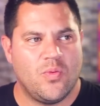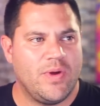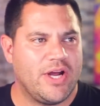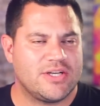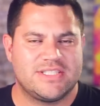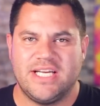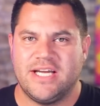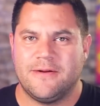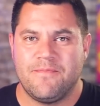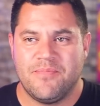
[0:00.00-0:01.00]
We are
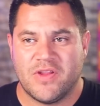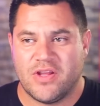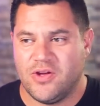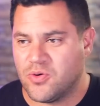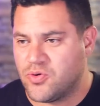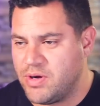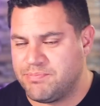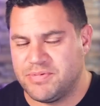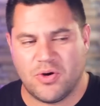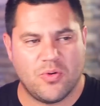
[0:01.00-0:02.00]
seeing,
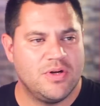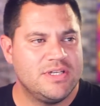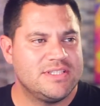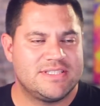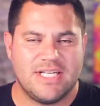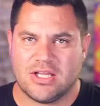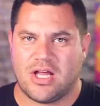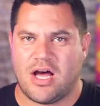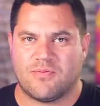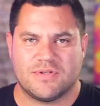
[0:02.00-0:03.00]
crypto sell
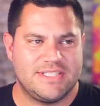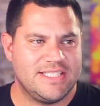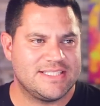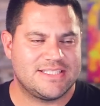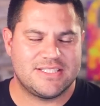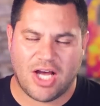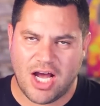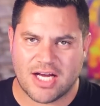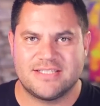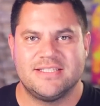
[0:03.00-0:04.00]
off. We're seeing
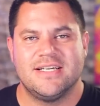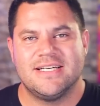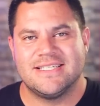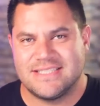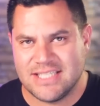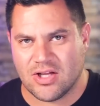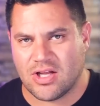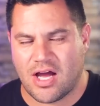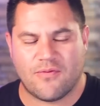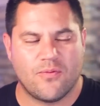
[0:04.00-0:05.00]
stocks sell
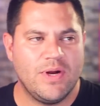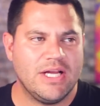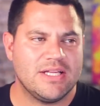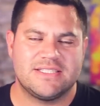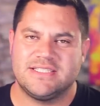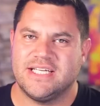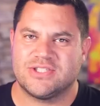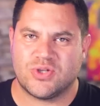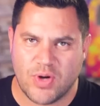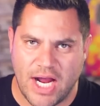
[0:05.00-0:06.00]
off. Real
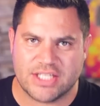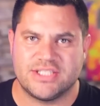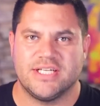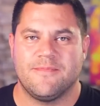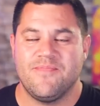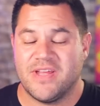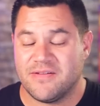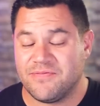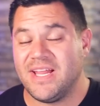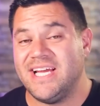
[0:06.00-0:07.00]
estate's crashing.
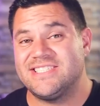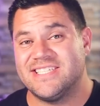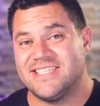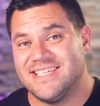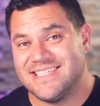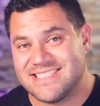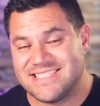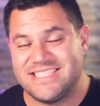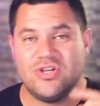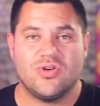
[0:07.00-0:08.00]
Inflation
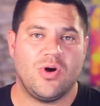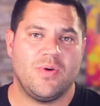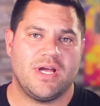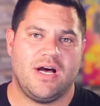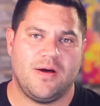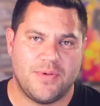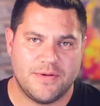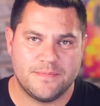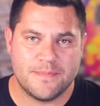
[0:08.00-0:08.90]
still going up.